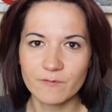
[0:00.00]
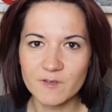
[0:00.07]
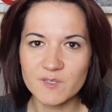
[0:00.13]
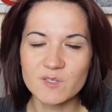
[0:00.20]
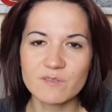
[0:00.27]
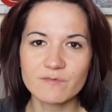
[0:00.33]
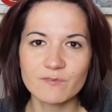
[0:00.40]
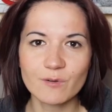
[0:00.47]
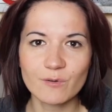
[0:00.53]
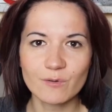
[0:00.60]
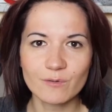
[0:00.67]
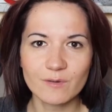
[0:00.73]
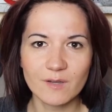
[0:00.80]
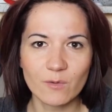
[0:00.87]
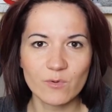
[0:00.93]
First of
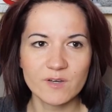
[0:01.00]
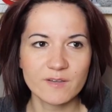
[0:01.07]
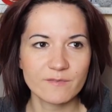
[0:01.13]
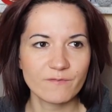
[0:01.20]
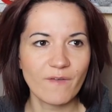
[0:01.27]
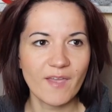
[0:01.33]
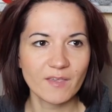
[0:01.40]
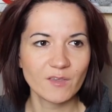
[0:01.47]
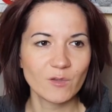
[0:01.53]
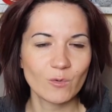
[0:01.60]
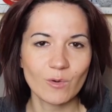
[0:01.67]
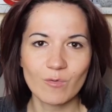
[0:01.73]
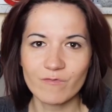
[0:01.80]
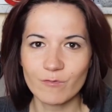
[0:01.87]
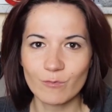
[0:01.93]
all, I want to thank you
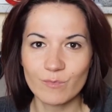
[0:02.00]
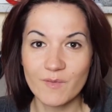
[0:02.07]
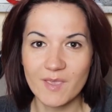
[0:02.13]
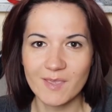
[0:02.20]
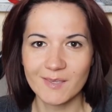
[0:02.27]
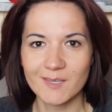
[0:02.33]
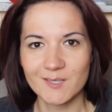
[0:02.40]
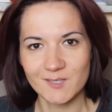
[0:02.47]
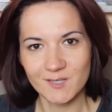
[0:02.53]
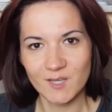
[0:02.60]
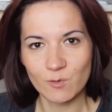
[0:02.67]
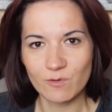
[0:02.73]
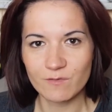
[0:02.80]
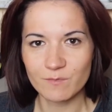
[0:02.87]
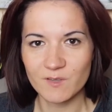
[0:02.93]
all for being
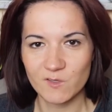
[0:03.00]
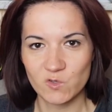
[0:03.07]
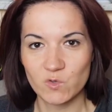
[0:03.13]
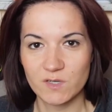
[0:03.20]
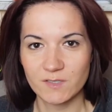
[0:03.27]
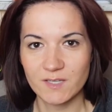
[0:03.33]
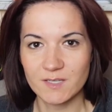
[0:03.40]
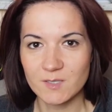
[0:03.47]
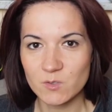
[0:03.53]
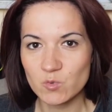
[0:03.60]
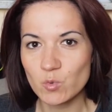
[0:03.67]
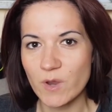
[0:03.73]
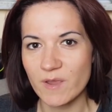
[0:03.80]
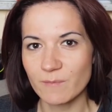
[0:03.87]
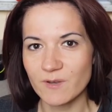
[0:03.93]
yesterday with me during that
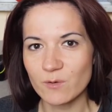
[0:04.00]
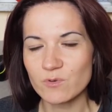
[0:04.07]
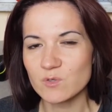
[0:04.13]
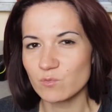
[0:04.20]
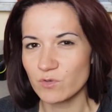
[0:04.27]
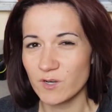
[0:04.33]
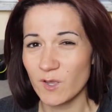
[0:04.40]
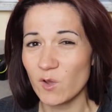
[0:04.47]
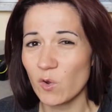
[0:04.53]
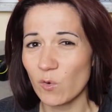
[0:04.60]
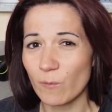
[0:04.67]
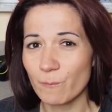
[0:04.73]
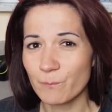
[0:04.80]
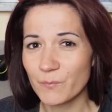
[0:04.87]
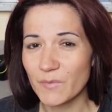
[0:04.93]
stream, that was pretty cool.